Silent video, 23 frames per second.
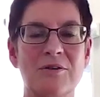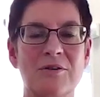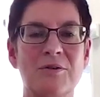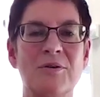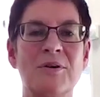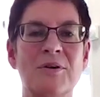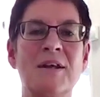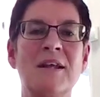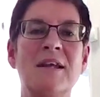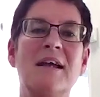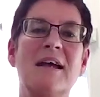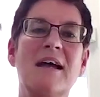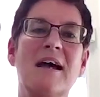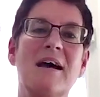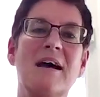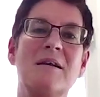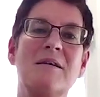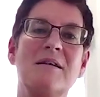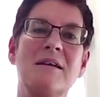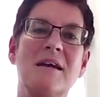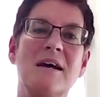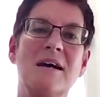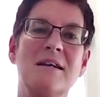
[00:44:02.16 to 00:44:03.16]
you know,
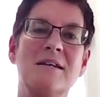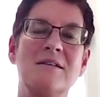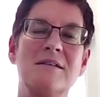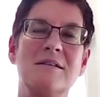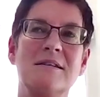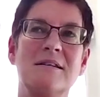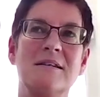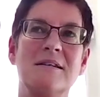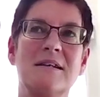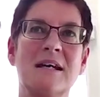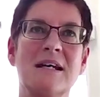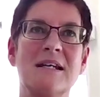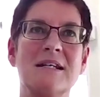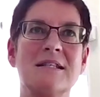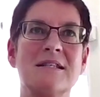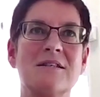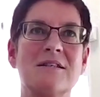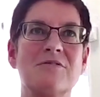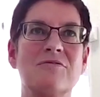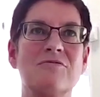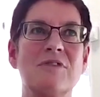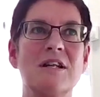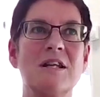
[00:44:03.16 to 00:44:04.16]
and kids
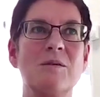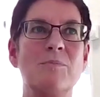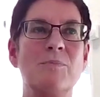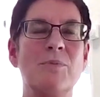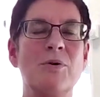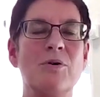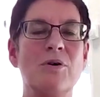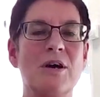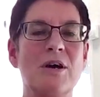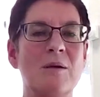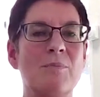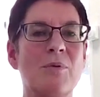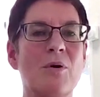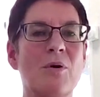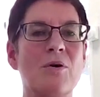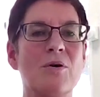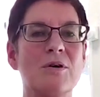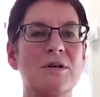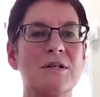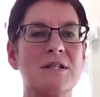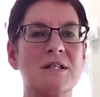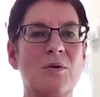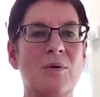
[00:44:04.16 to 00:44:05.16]
are really put in a
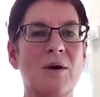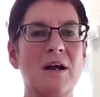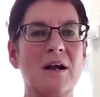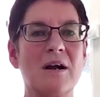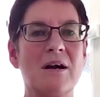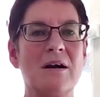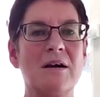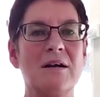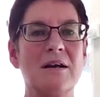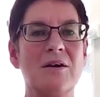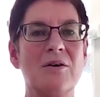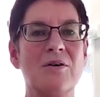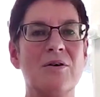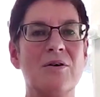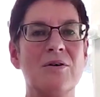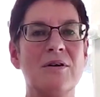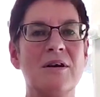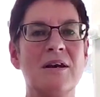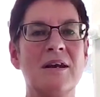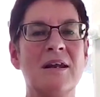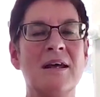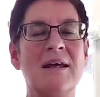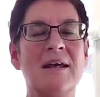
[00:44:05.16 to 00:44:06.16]
box quite early
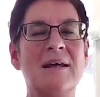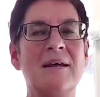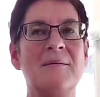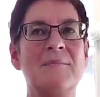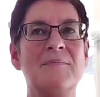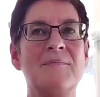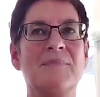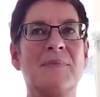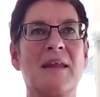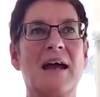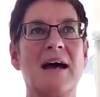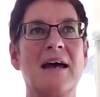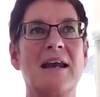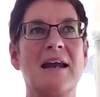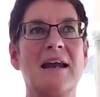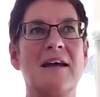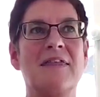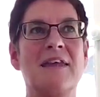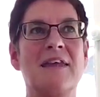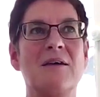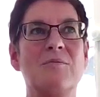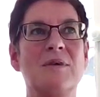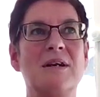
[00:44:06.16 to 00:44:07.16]
on. And I
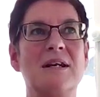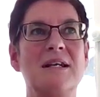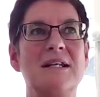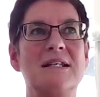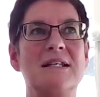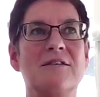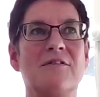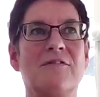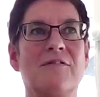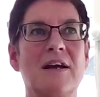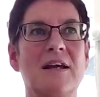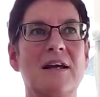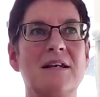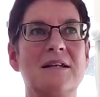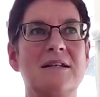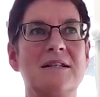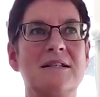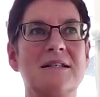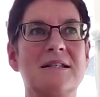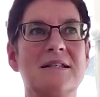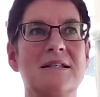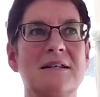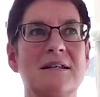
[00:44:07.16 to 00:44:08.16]
think we need to
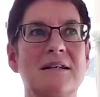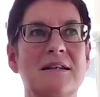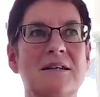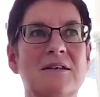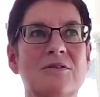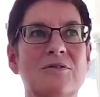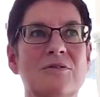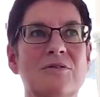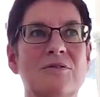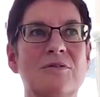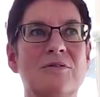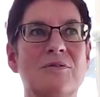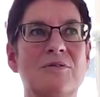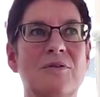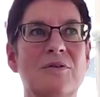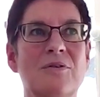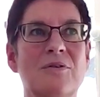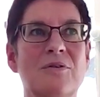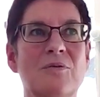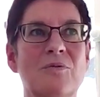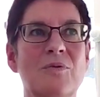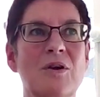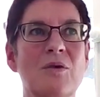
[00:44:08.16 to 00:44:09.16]
find, you know,
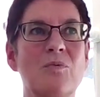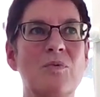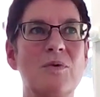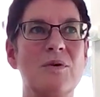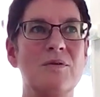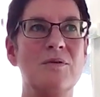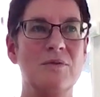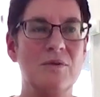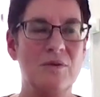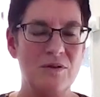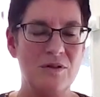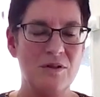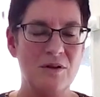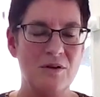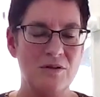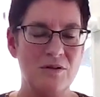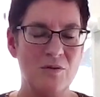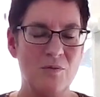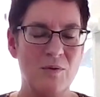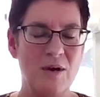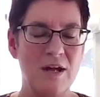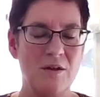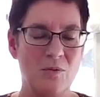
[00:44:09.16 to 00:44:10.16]

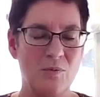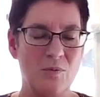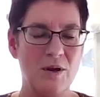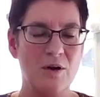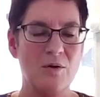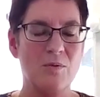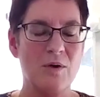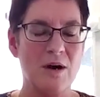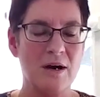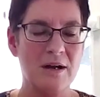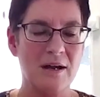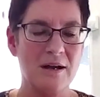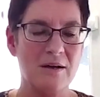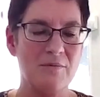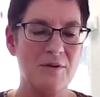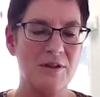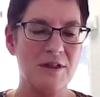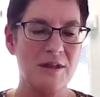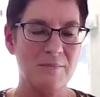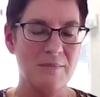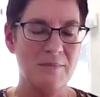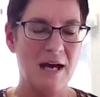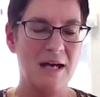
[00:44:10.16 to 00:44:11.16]
the way that we're working
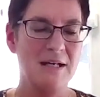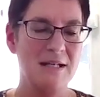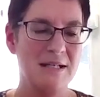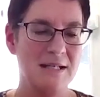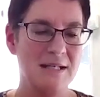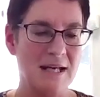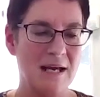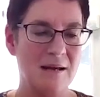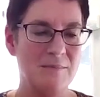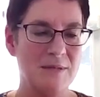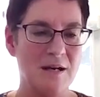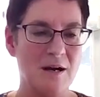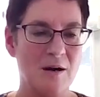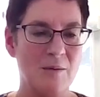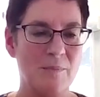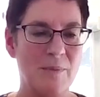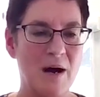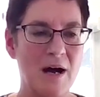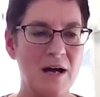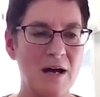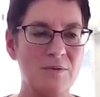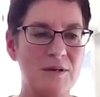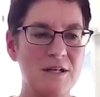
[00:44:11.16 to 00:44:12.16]
with them, and MCR
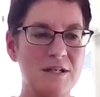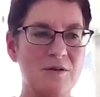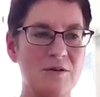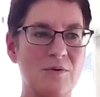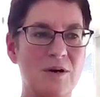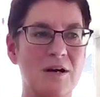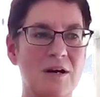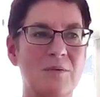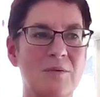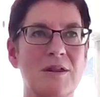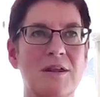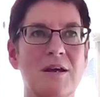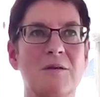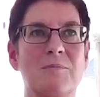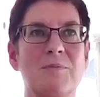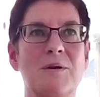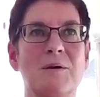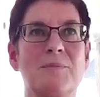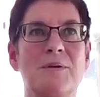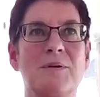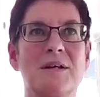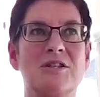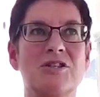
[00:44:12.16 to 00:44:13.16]
Pathways are working with young
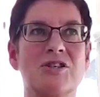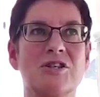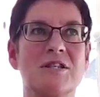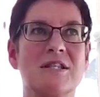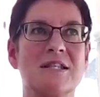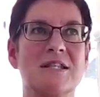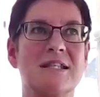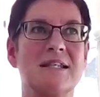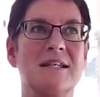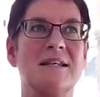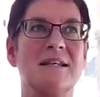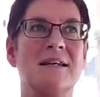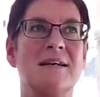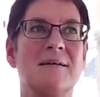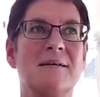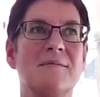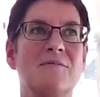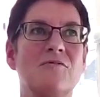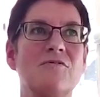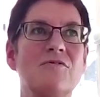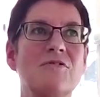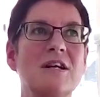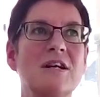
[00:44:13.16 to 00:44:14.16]
people, is just
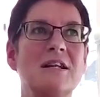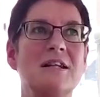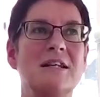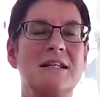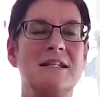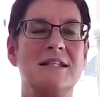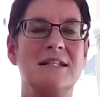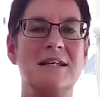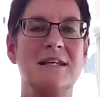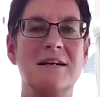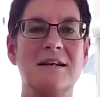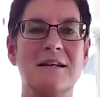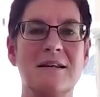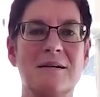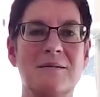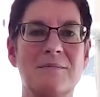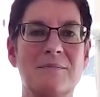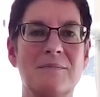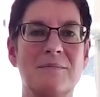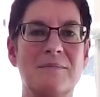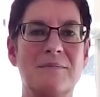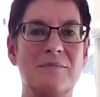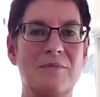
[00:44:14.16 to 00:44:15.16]
really seeing
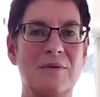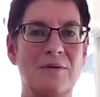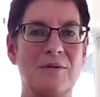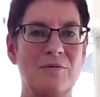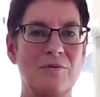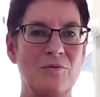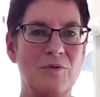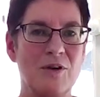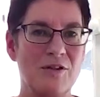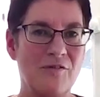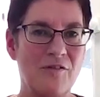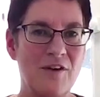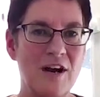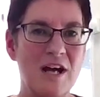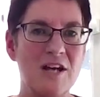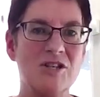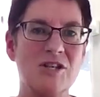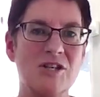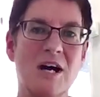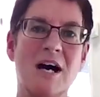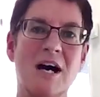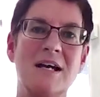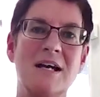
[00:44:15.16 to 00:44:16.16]
them with
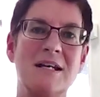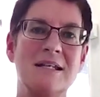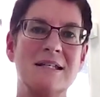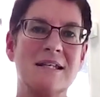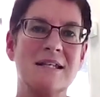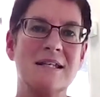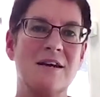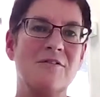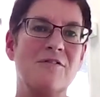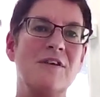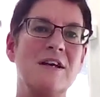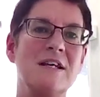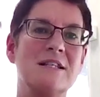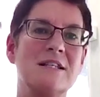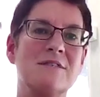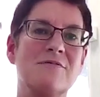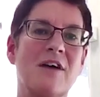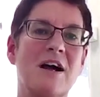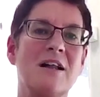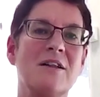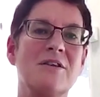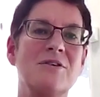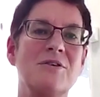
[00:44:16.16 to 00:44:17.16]
fresh eyes and at face
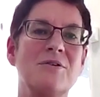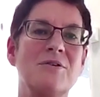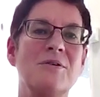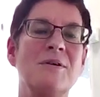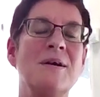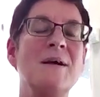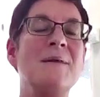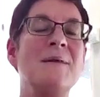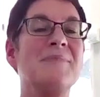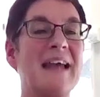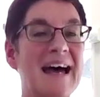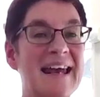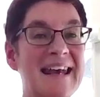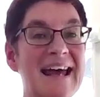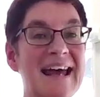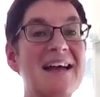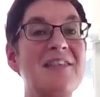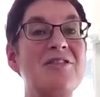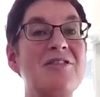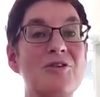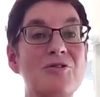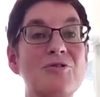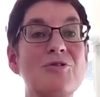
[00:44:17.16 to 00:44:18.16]
value and
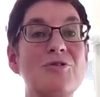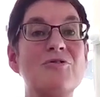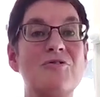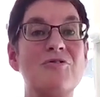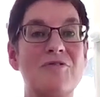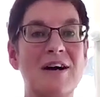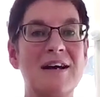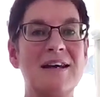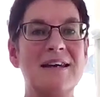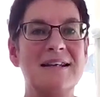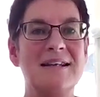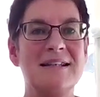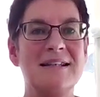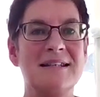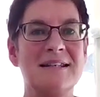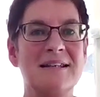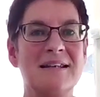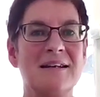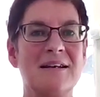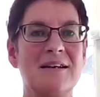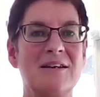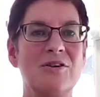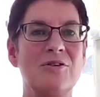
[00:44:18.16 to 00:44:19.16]
in their own right.
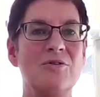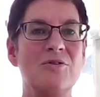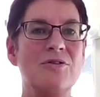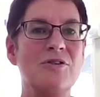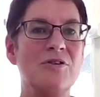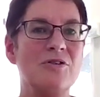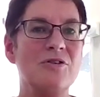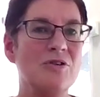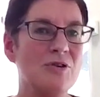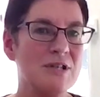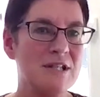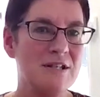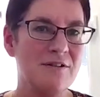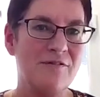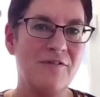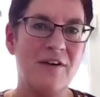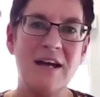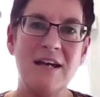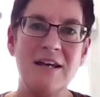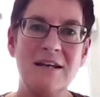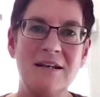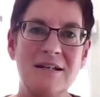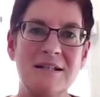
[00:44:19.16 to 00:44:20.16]
You know, they're not
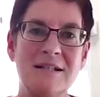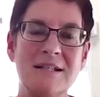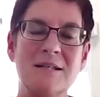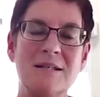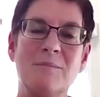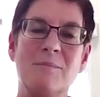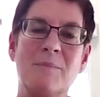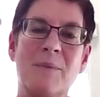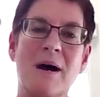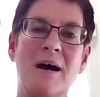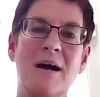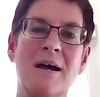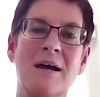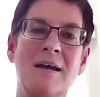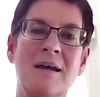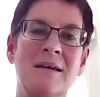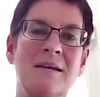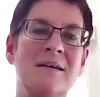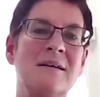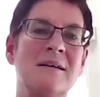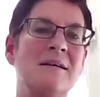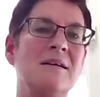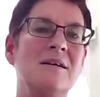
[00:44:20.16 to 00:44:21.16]
defined
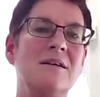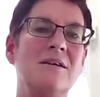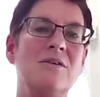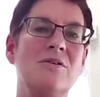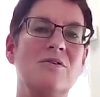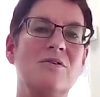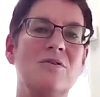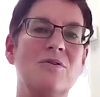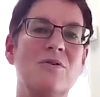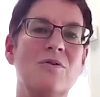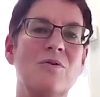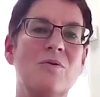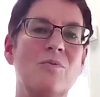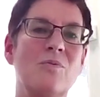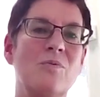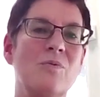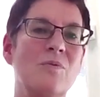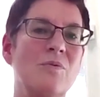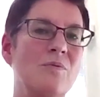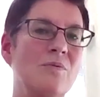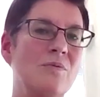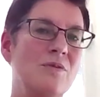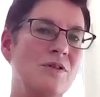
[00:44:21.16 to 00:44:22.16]
by, you know,
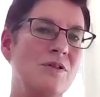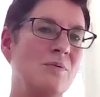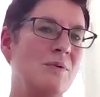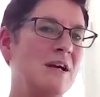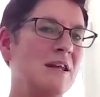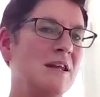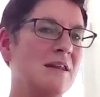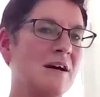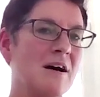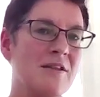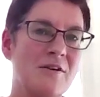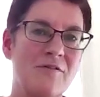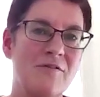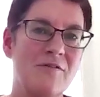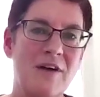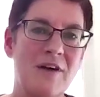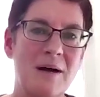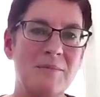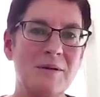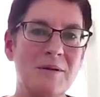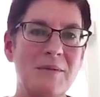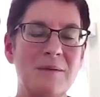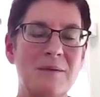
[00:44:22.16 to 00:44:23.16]
the way that other
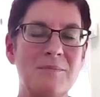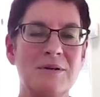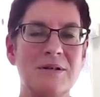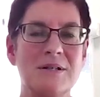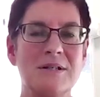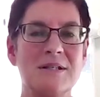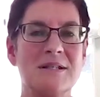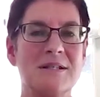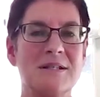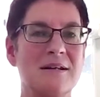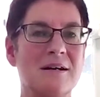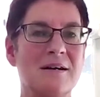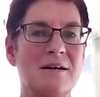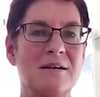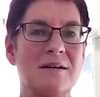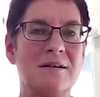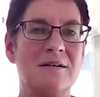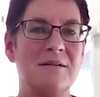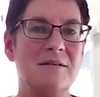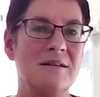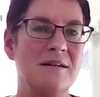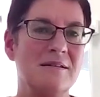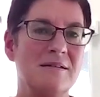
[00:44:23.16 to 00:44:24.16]
family members
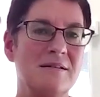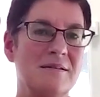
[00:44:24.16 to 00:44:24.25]
are